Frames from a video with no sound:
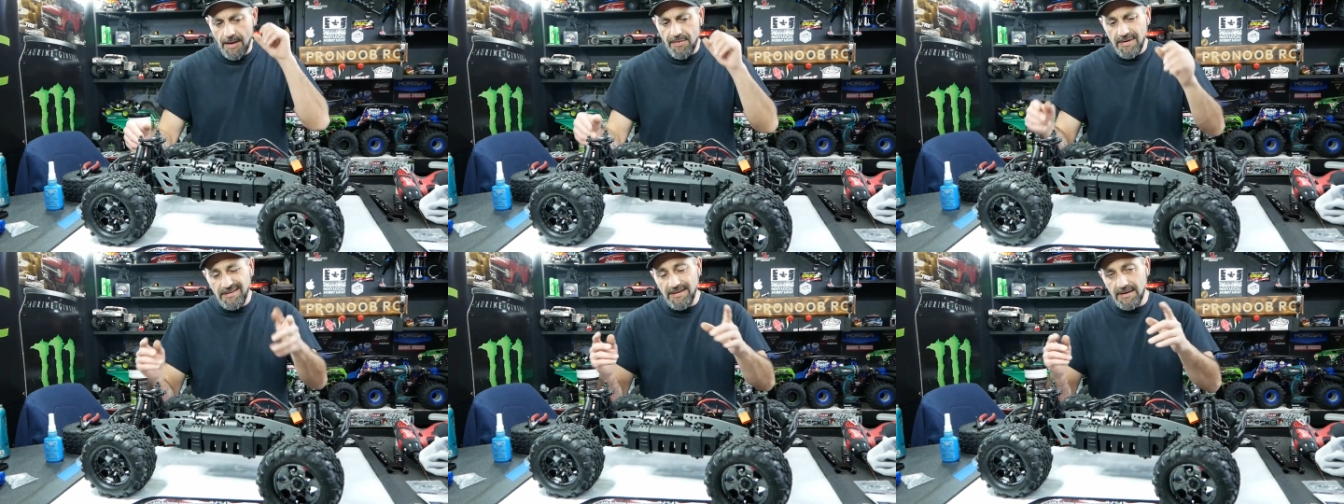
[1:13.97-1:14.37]

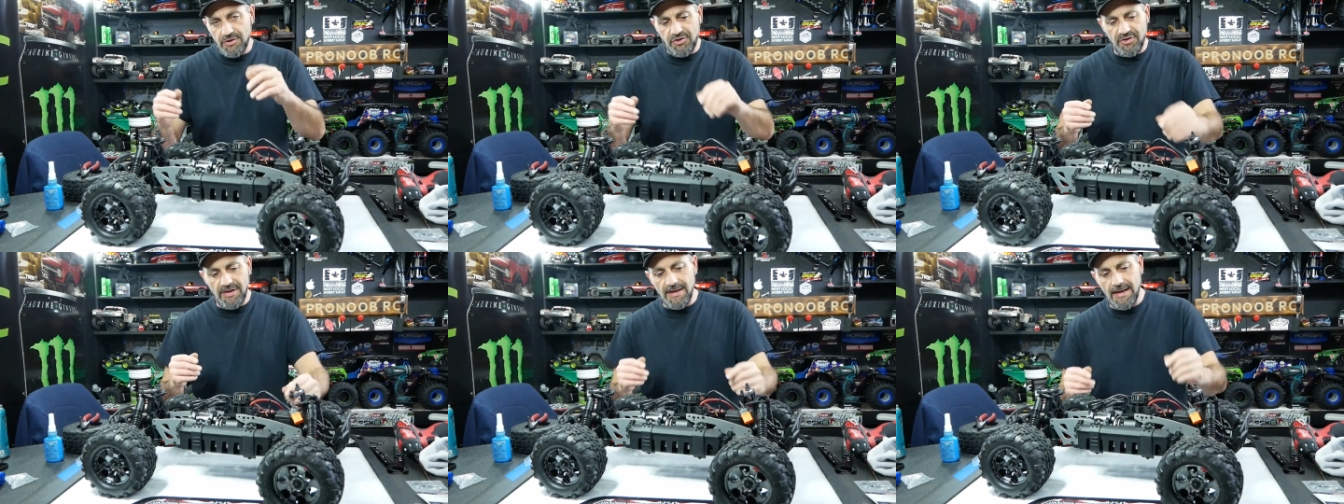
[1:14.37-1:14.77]
They did
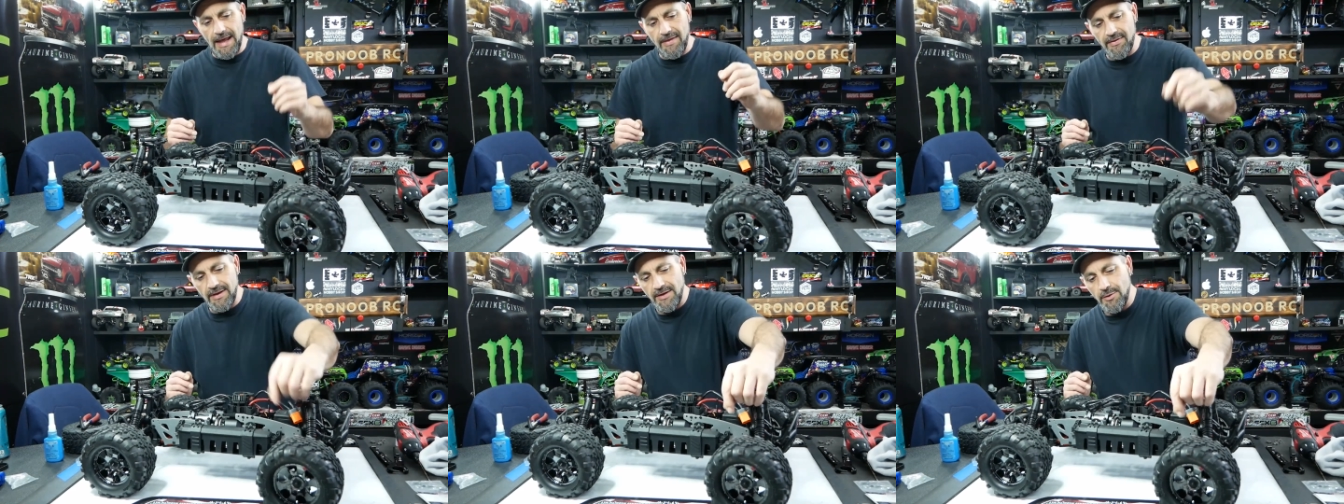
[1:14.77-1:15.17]
cheat
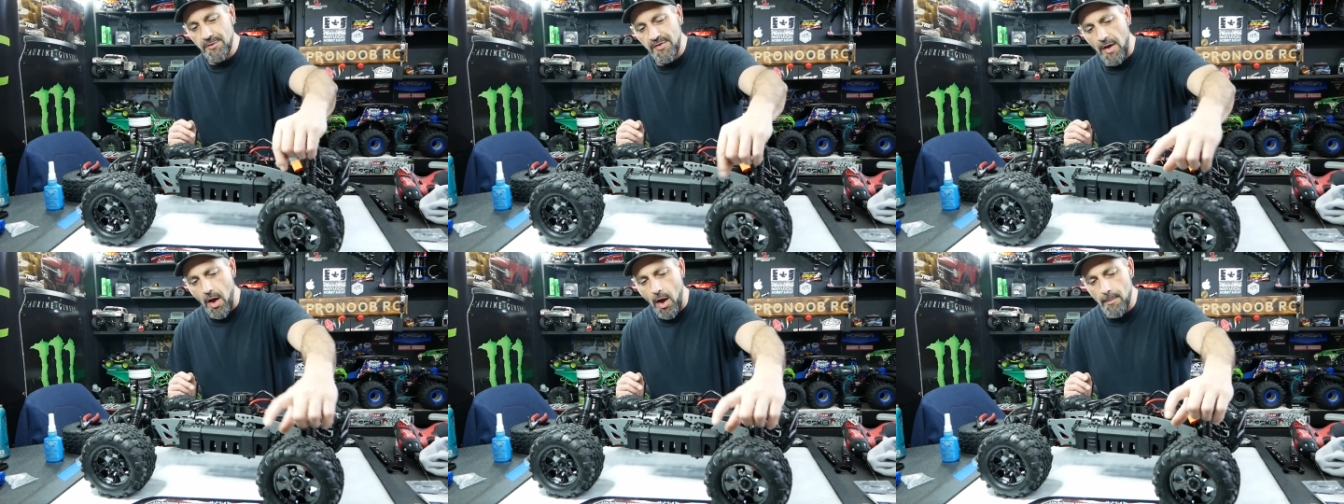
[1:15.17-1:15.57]
and they
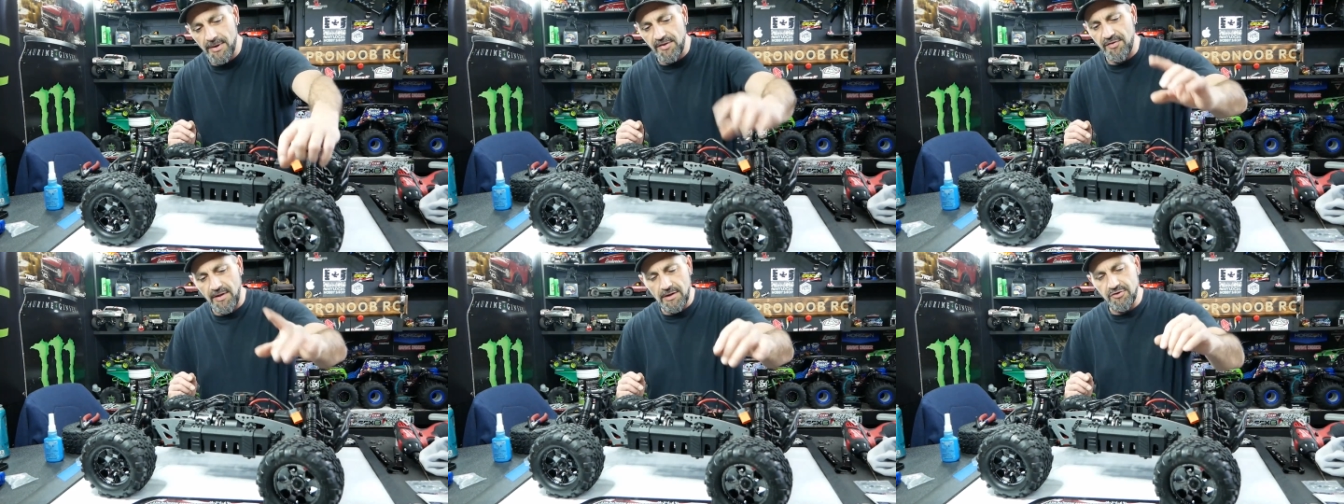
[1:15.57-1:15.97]
used a hub
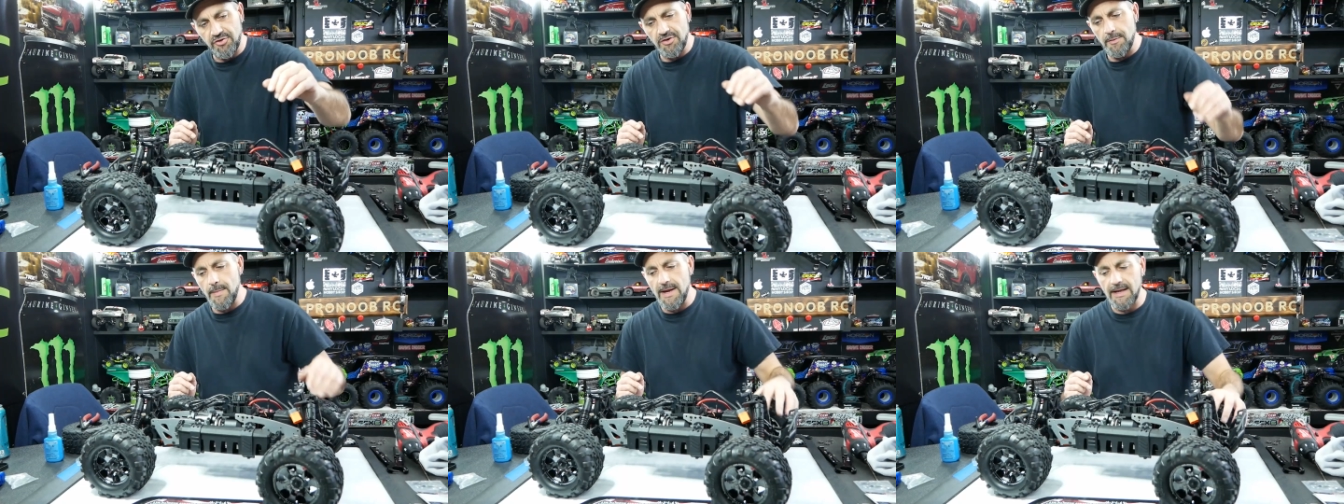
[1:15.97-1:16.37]

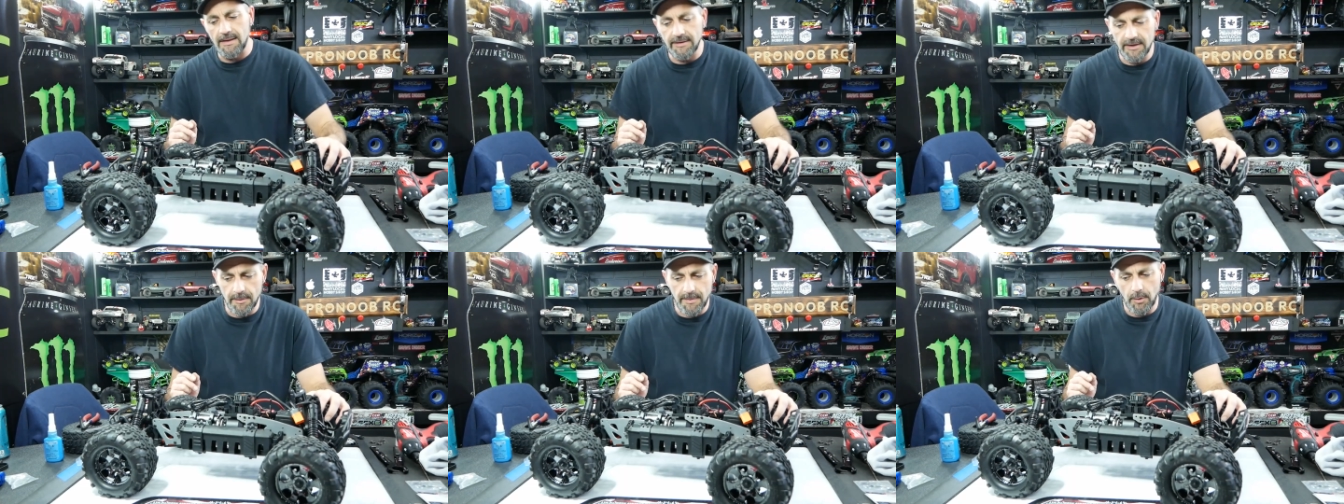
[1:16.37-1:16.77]
extension to make it a
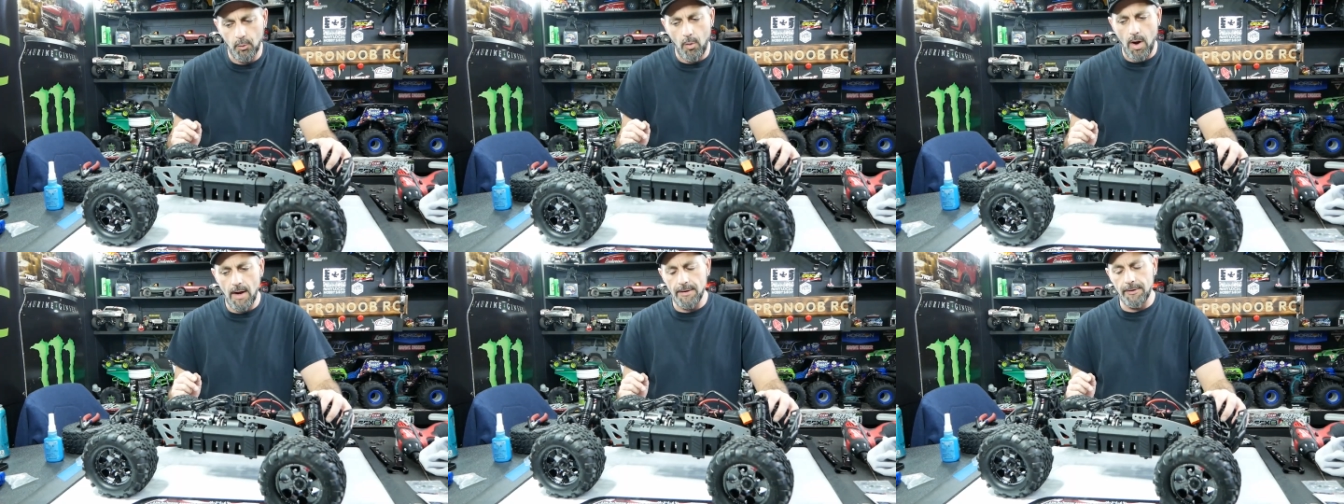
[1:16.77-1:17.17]
little bit
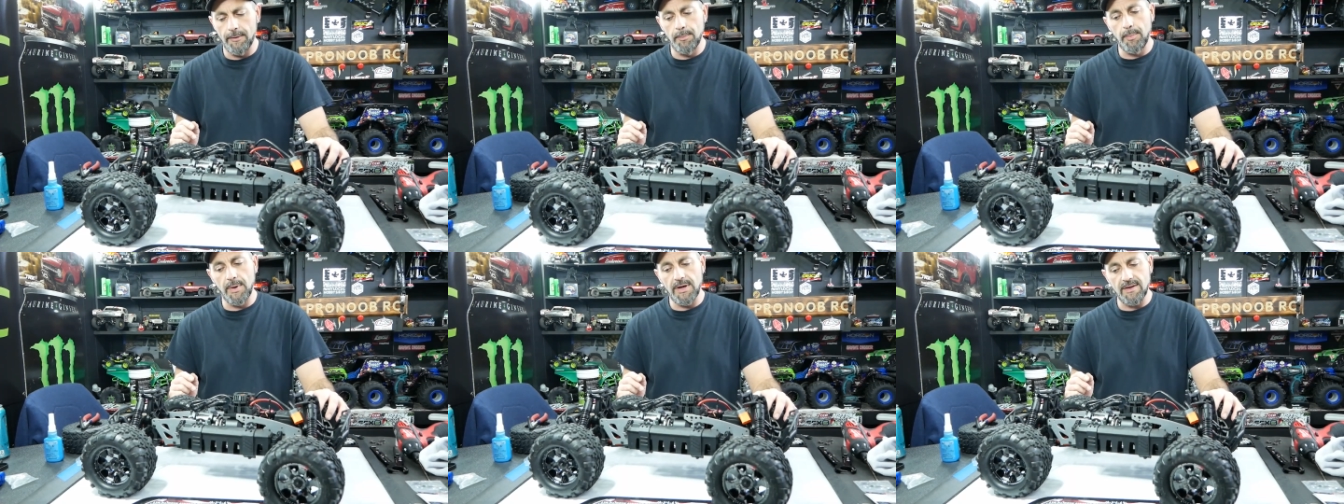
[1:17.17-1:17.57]
wider,
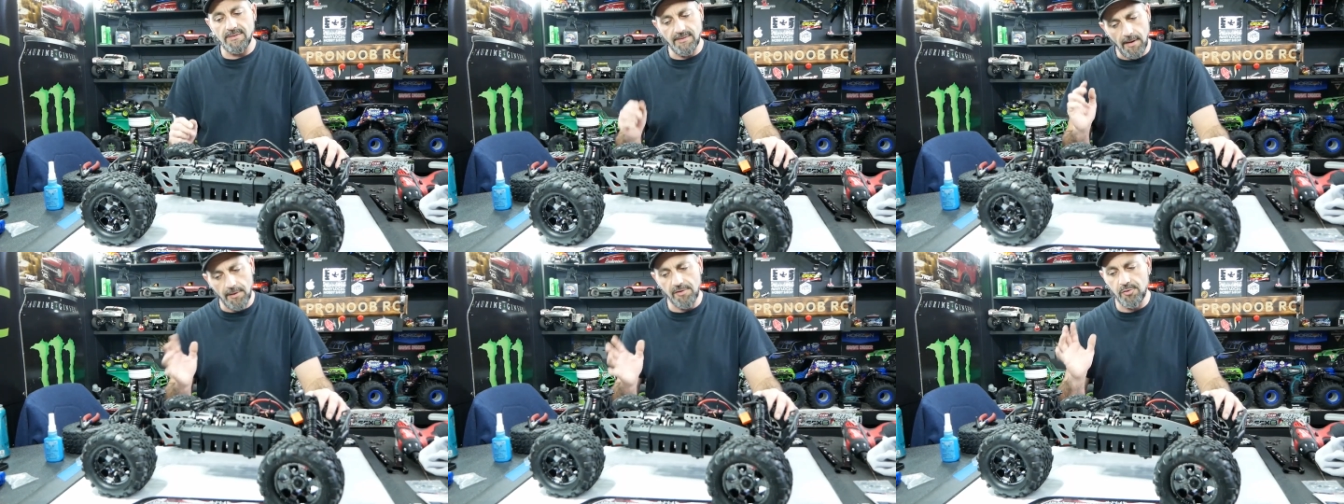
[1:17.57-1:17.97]
but
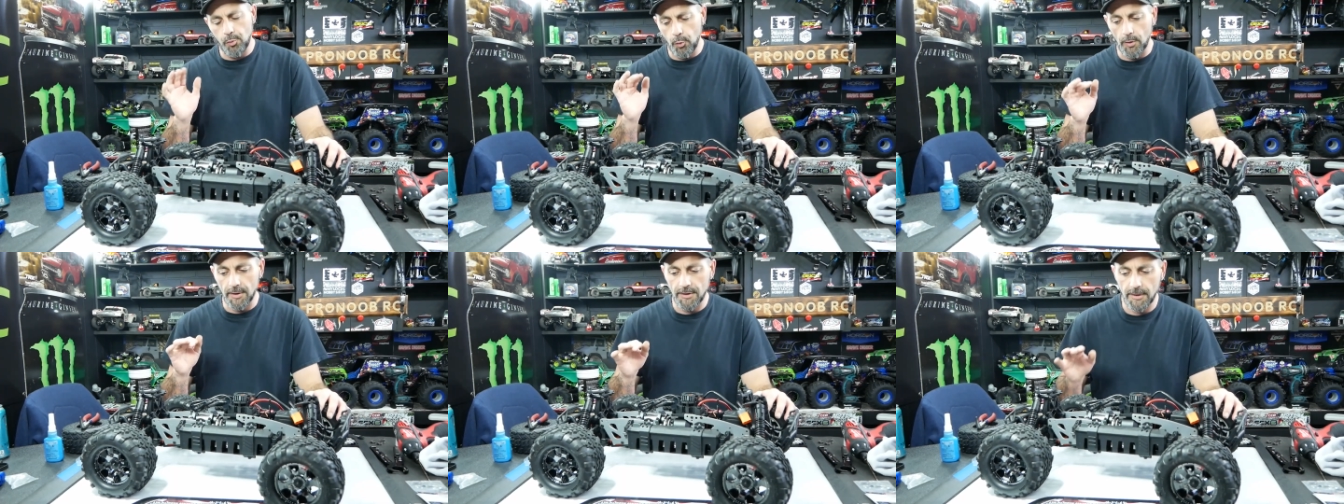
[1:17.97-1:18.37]
it does
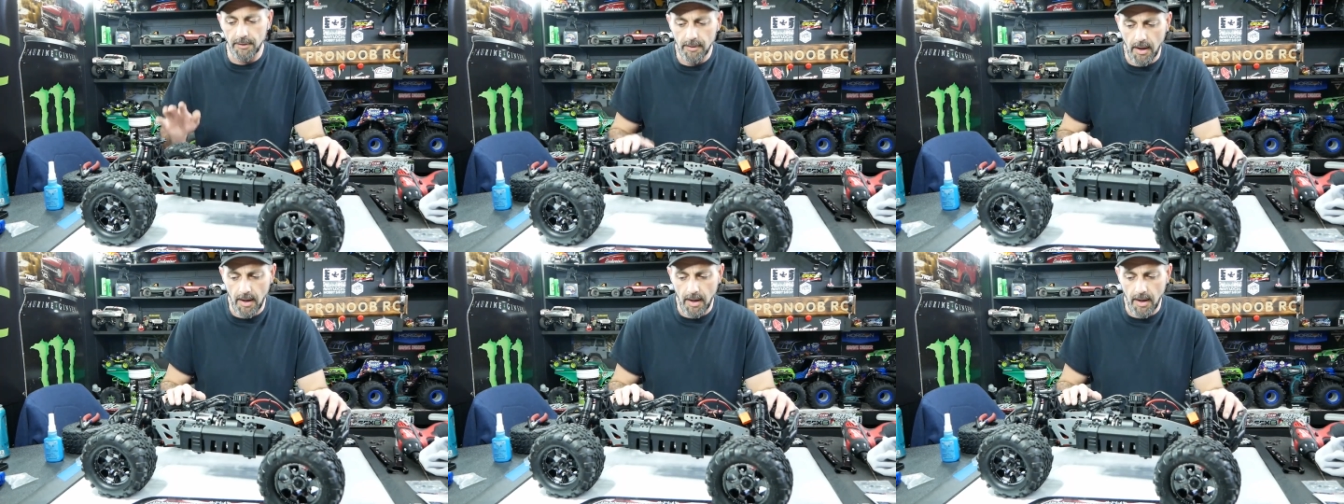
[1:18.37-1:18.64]
work